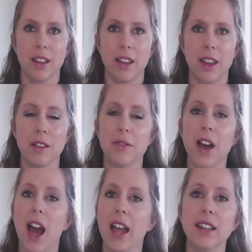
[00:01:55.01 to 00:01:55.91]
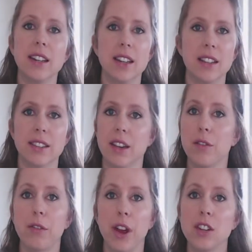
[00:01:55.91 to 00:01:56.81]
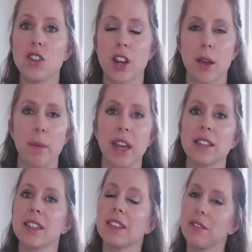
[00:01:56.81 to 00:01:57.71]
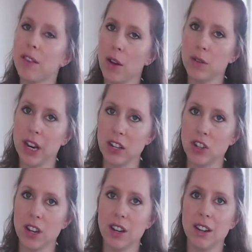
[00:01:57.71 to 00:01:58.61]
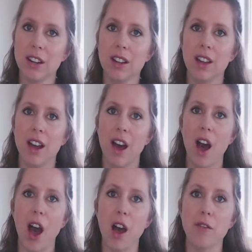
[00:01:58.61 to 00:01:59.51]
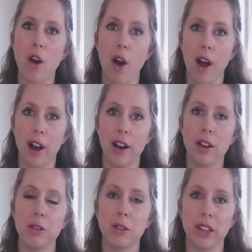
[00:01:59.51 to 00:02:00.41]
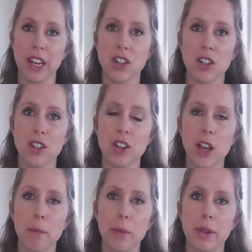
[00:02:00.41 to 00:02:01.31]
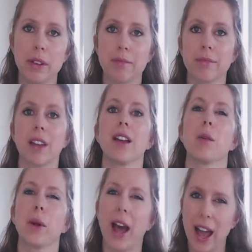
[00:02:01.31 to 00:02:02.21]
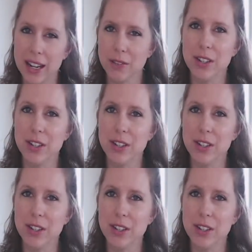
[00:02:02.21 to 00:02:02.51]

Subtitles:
If kindness and friendship isn't the foundation of our relationship, we're kind of in